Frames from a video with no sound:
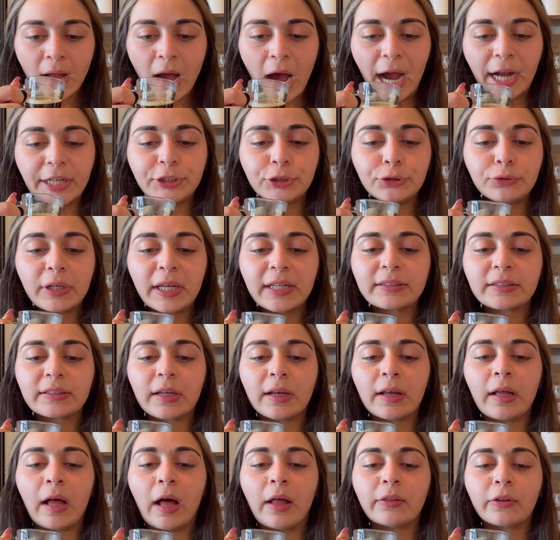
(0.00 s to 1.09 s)
I do get
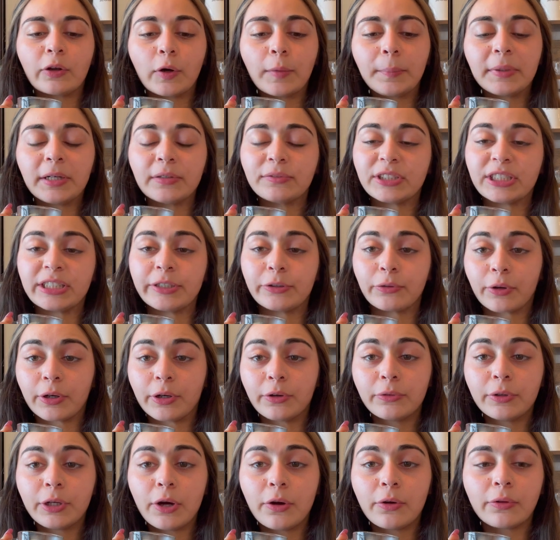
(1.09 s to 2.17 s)
a little bit of
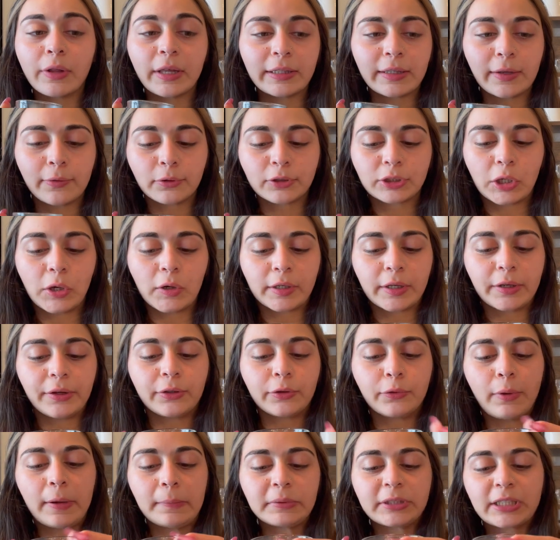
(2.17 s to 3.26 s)
cereal note, like they were talking on the
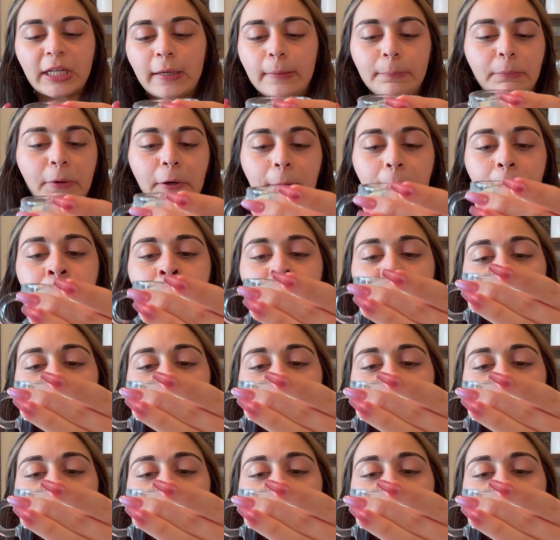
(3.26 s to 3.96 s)
website, but